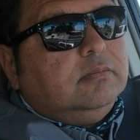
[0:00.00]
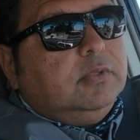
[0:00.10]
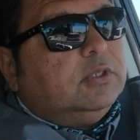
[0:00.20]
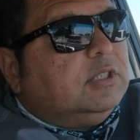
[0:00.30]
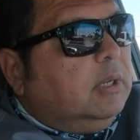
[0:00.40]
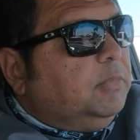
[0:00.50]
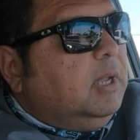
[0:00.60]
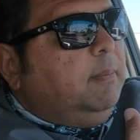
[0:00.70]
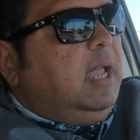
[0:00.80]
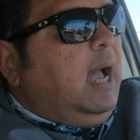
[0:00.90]
there's
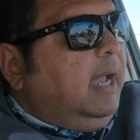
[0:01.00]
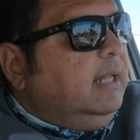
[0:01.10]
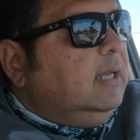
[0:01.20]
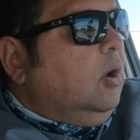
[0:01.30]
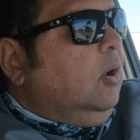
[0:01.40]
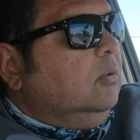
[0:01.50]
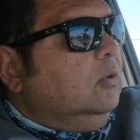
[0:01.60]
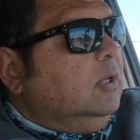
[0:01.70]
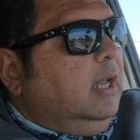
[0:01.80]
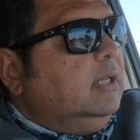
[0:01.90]
something behind it all
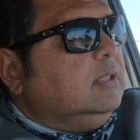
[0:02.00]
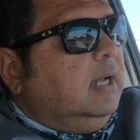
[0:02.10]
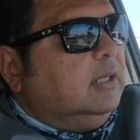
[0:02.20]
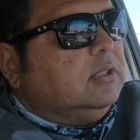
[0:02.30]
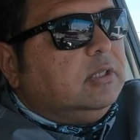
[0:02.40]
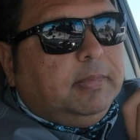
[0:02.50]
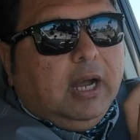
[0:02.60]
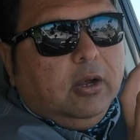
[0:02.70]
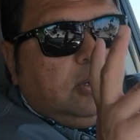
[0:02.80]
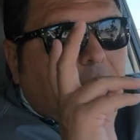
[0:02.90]
okay it's not just
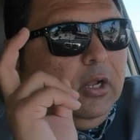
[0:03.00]
about